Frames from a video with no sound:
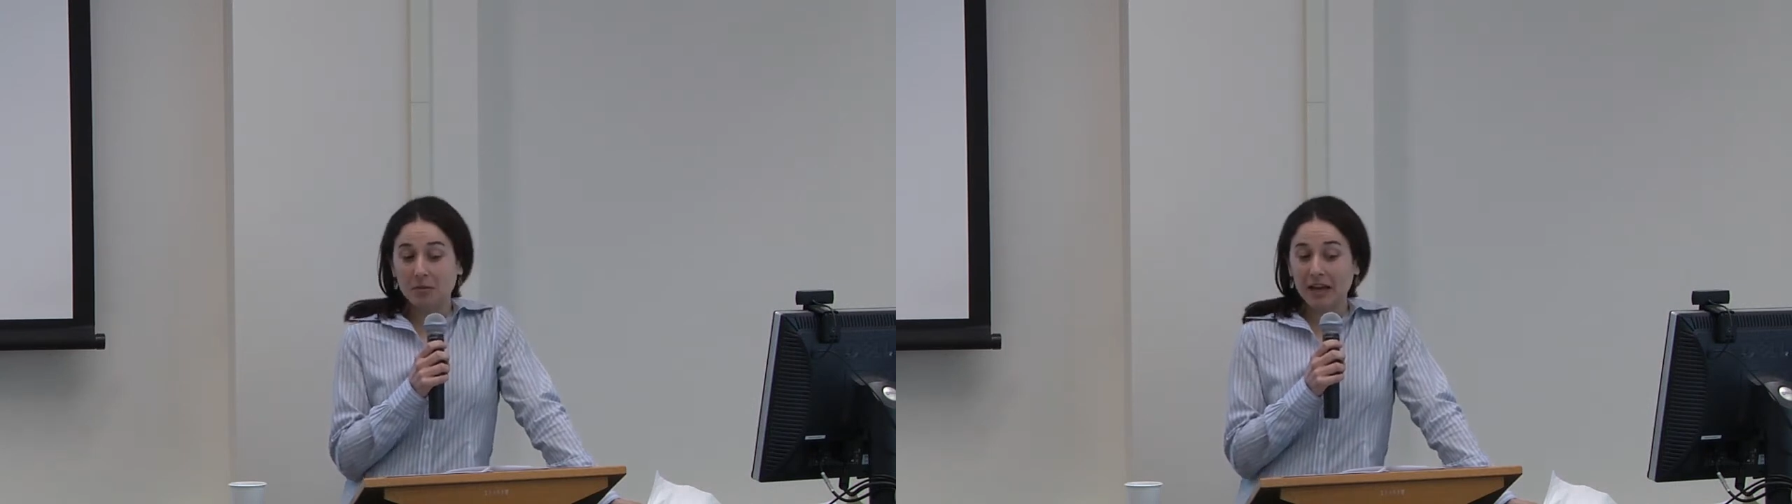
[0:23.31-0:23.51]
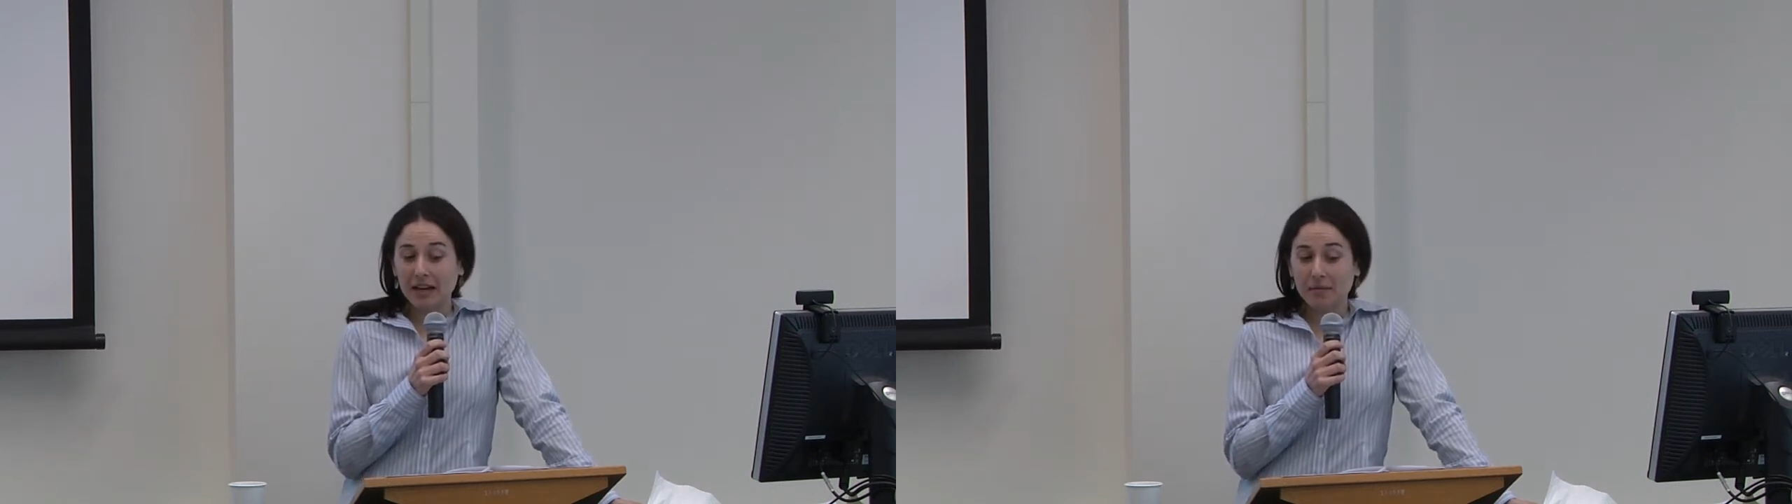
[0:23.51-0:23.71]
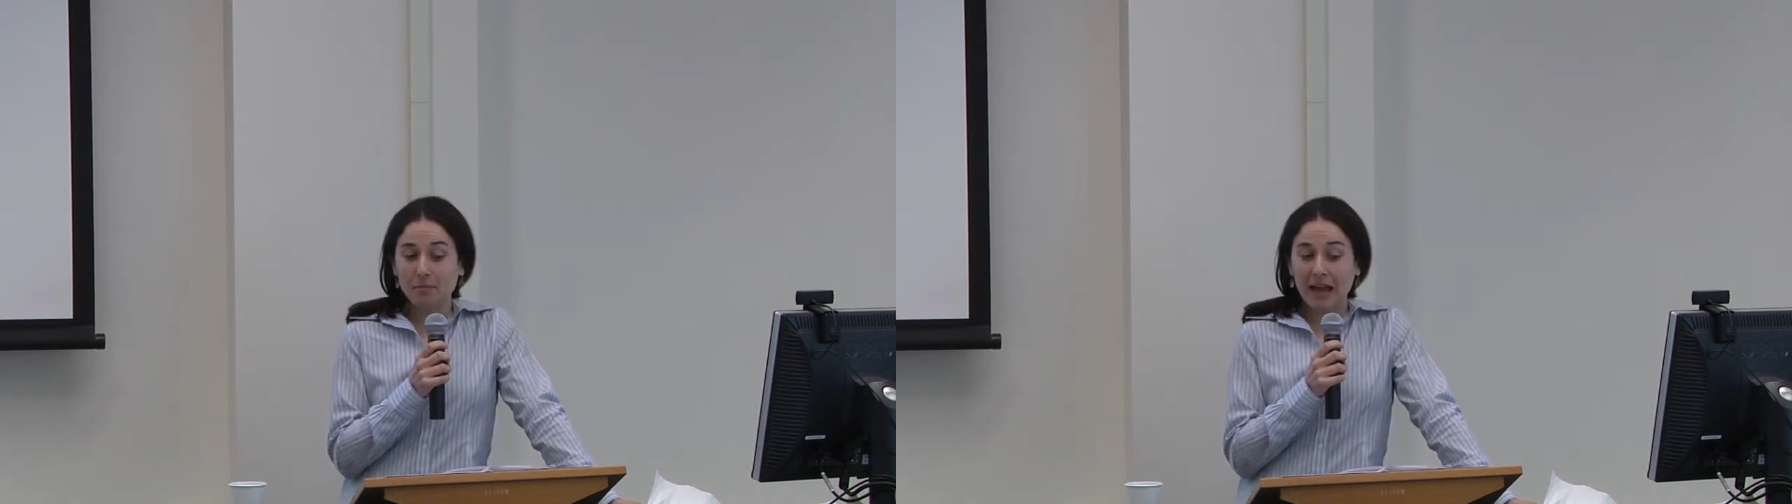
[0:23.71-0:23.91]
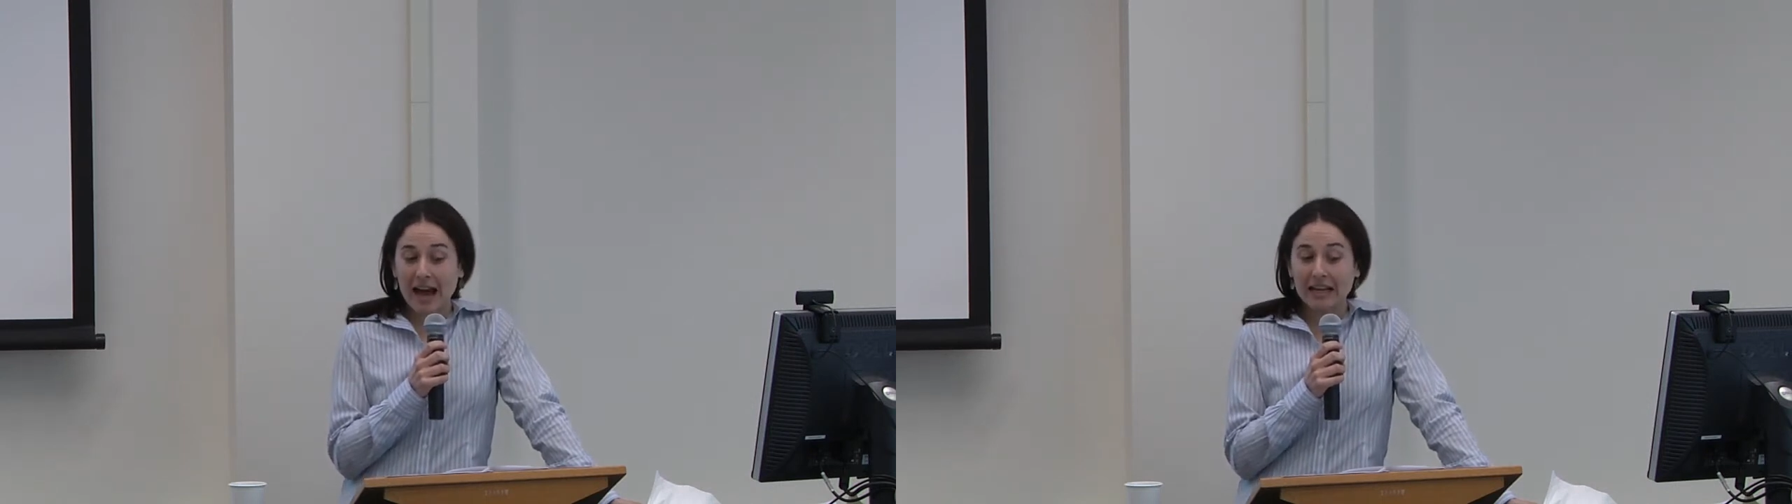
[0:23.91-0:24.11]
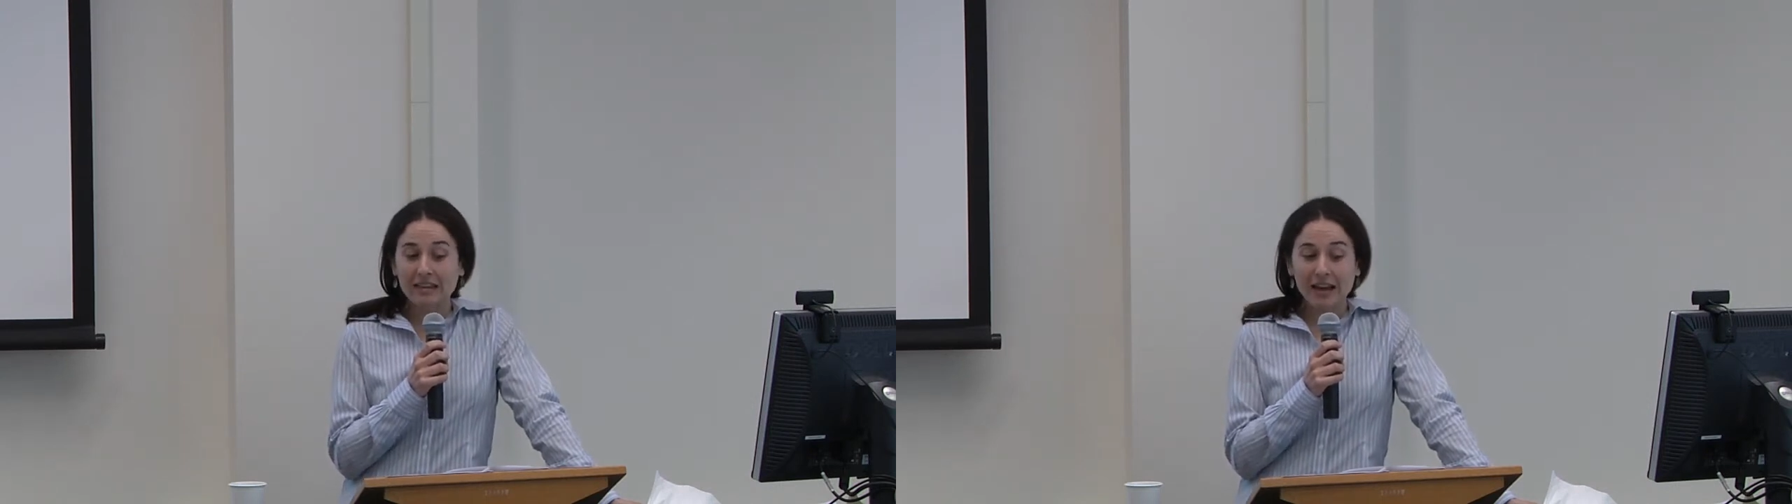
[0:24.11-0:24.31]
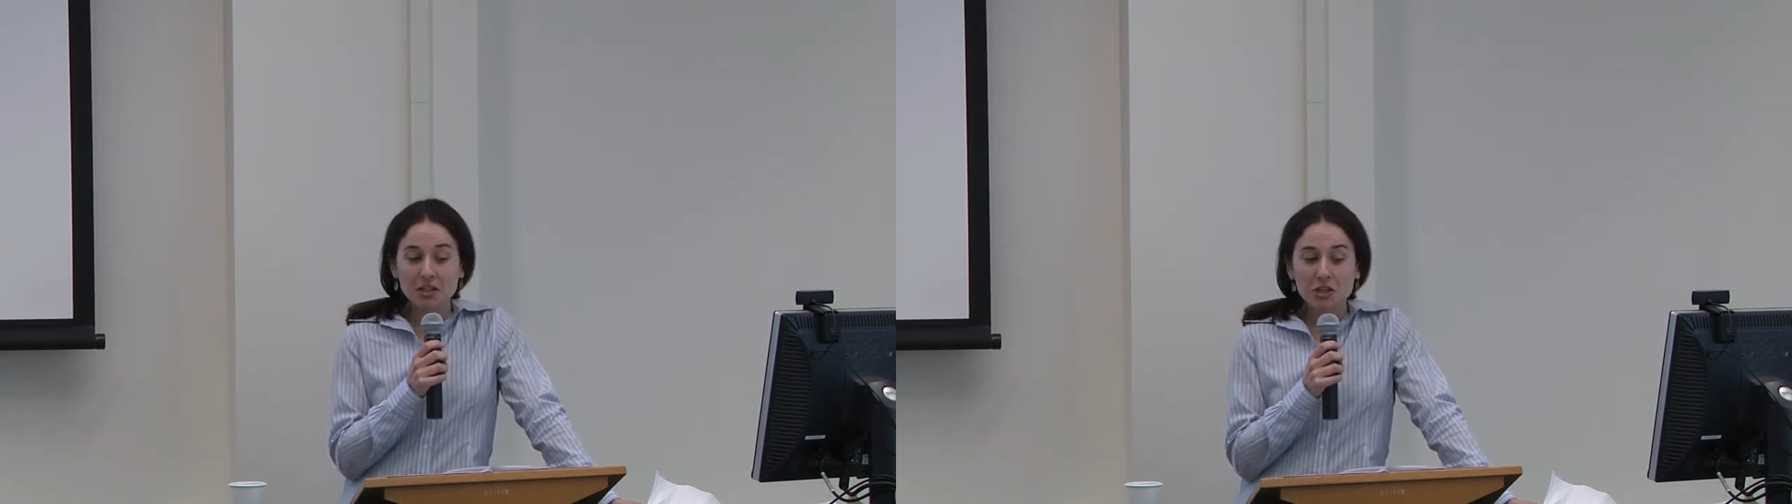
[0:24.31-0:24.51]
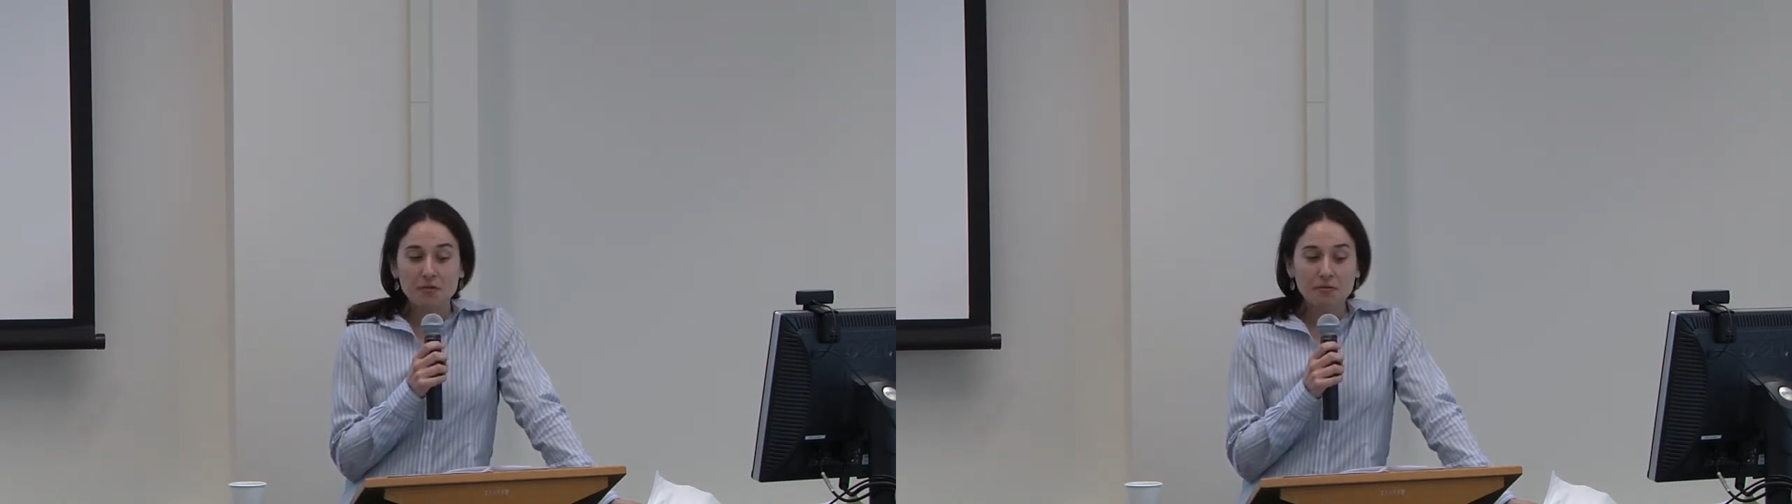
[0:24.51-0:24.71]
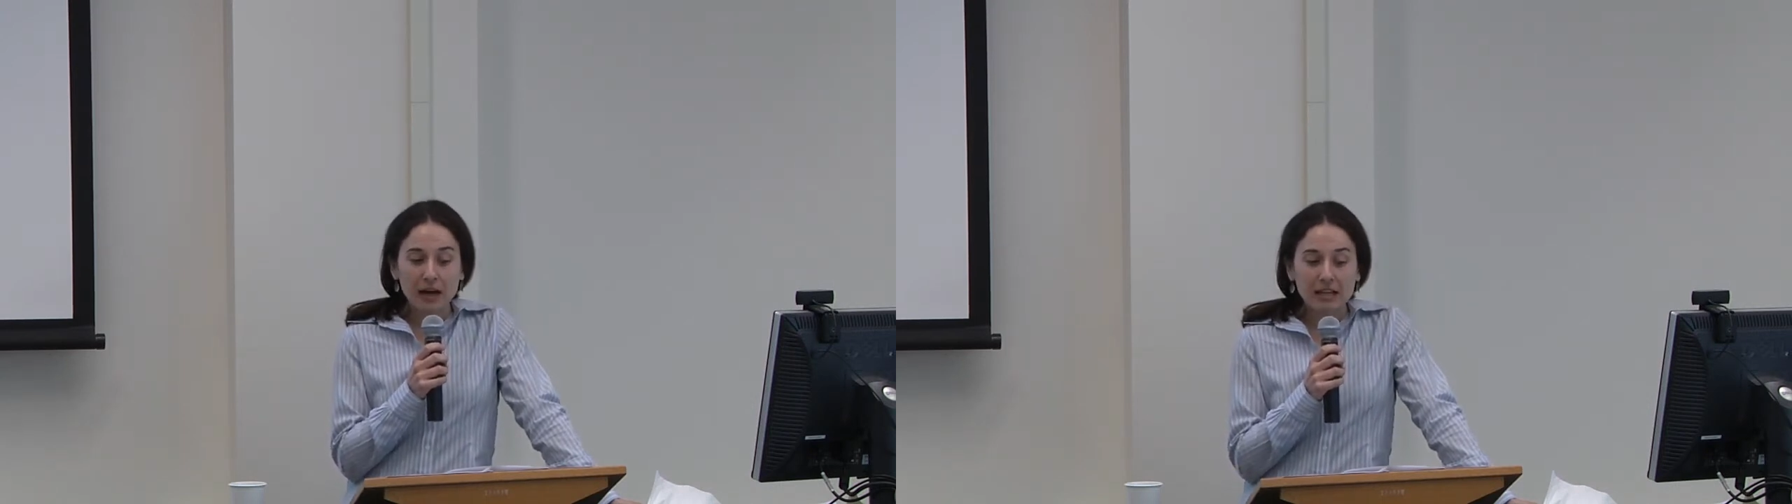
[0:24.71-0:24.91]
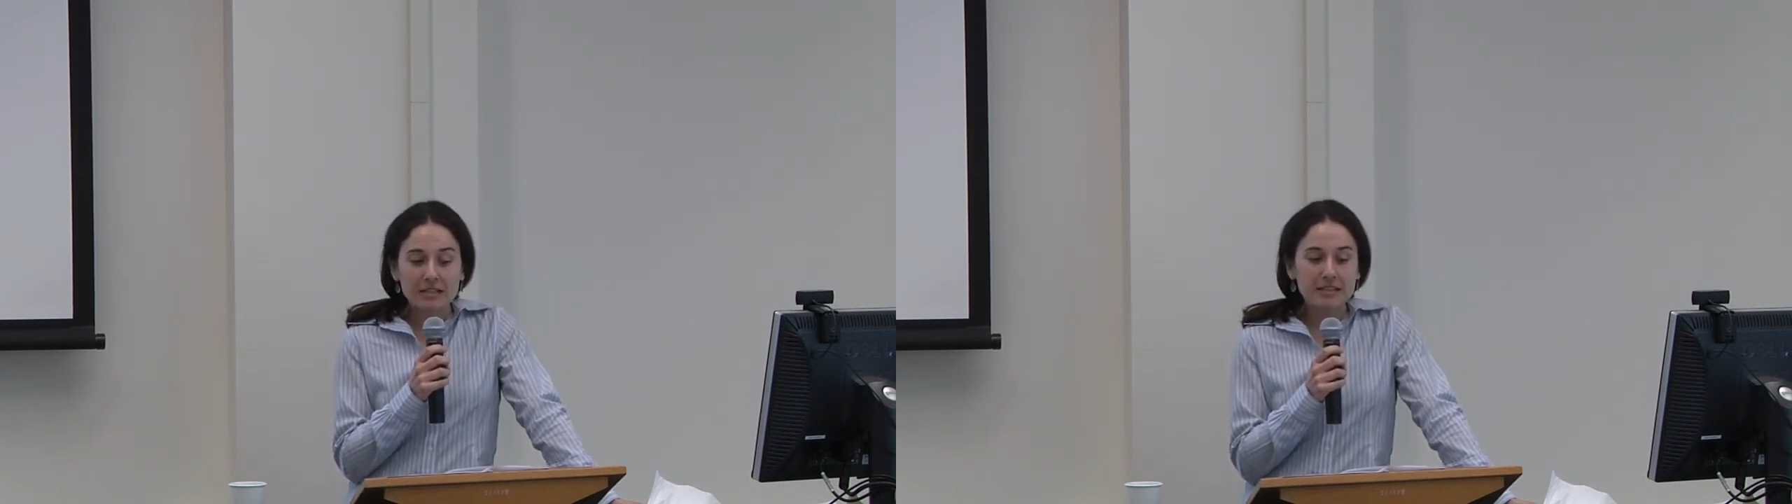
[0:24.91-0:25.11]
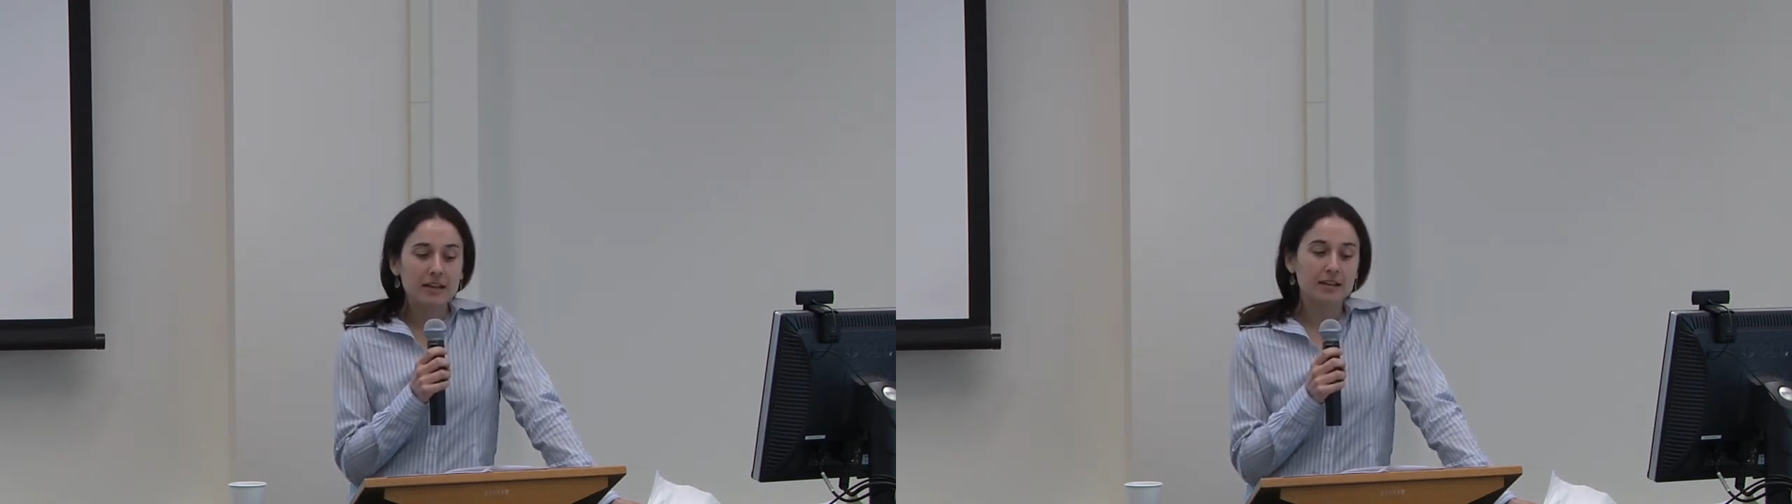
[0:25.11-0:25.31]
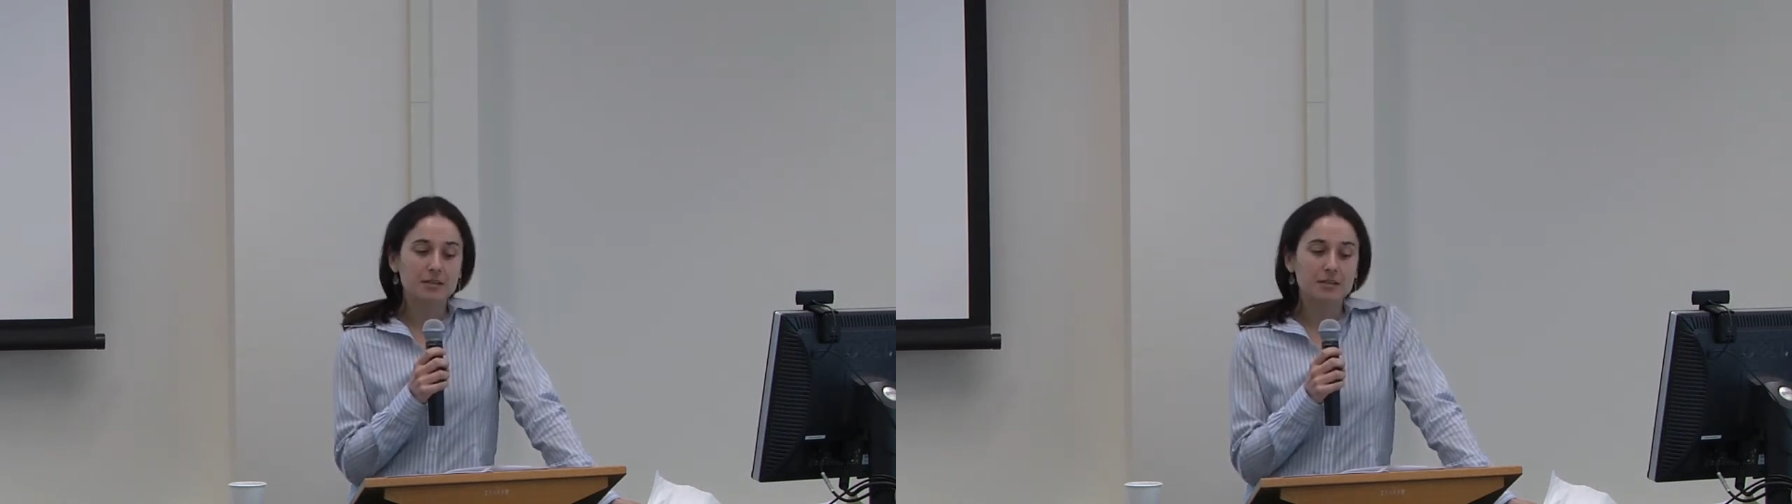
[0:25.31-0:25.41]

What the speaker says: Black Lecture Fund,